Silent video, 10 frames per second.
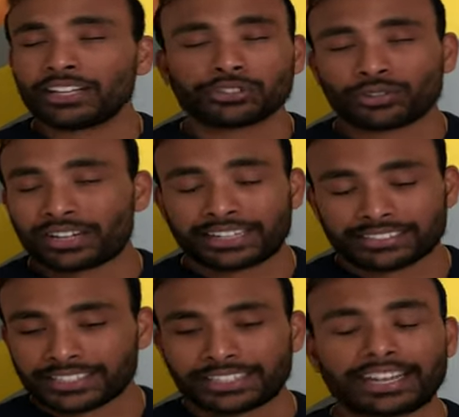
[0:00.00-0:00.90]
So let's
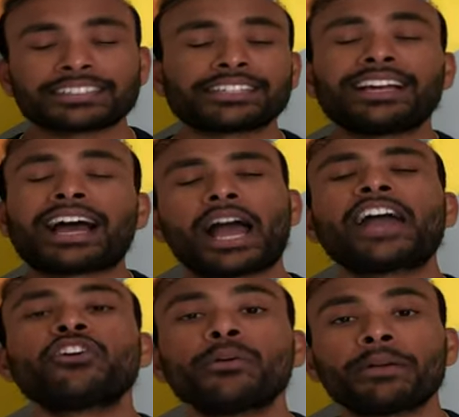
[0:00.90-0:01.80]
see, I
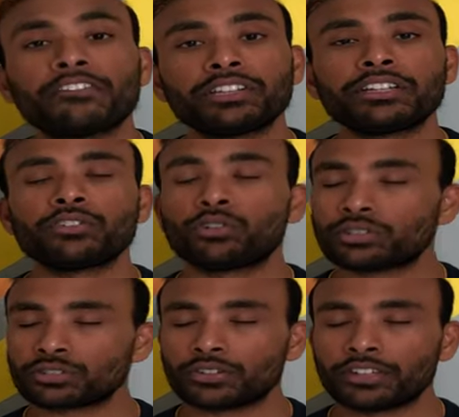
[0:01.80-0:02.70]
hope everything
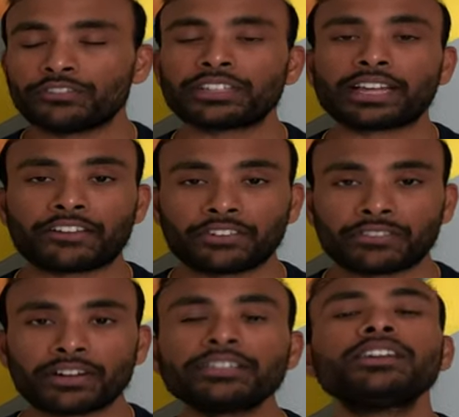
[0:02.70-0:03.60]
goes good with
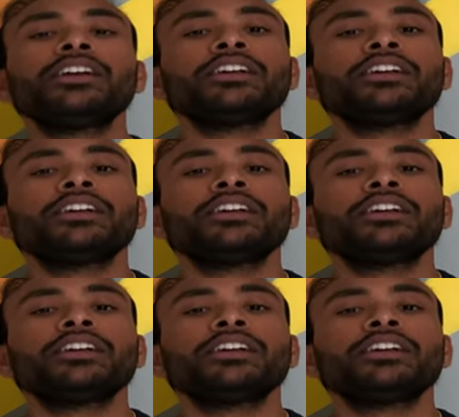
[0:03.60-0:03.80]
everyone.